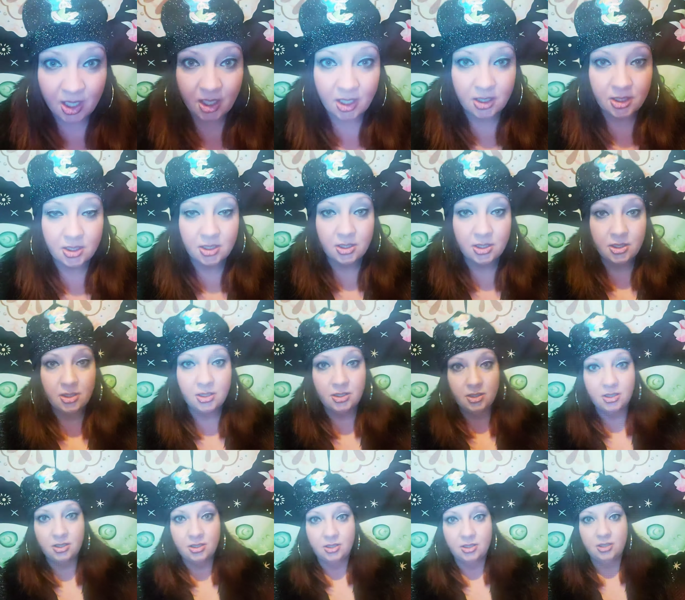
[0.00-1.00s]

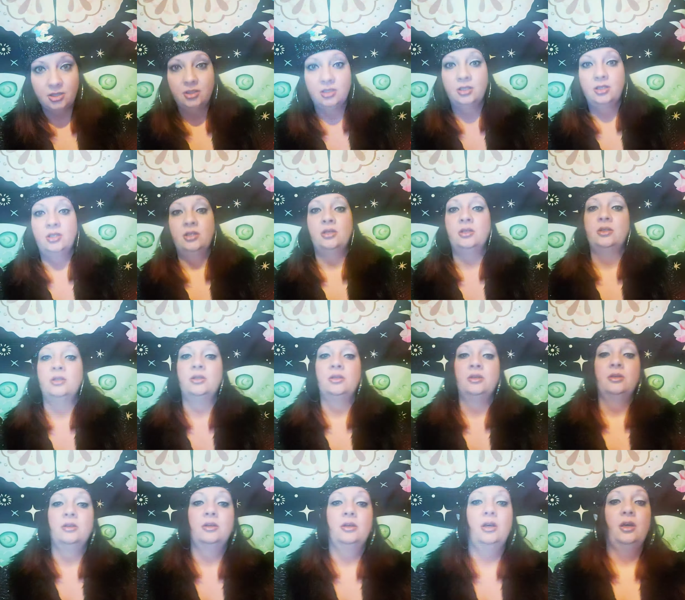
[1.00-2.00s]

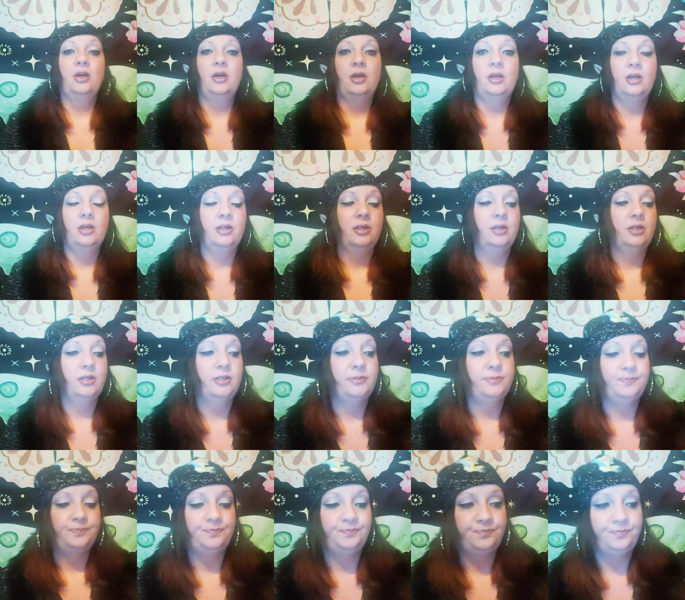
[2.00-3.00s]

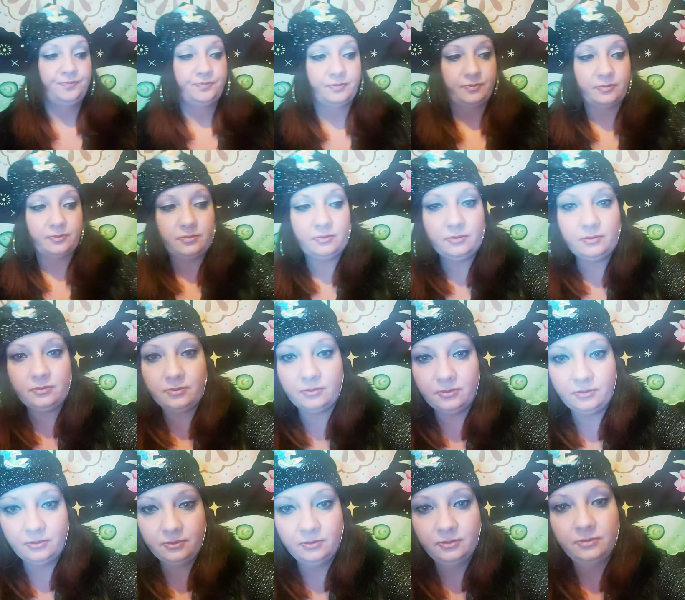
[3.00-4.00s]

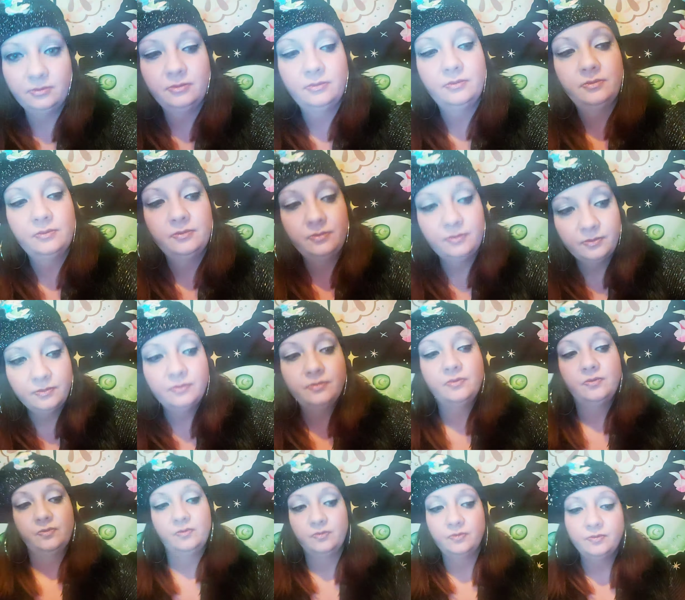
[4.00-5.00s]

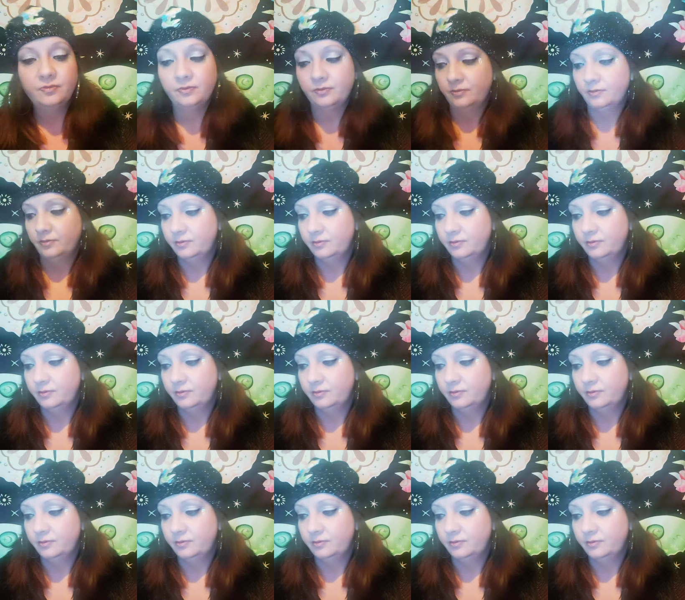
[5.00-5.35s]
(silence)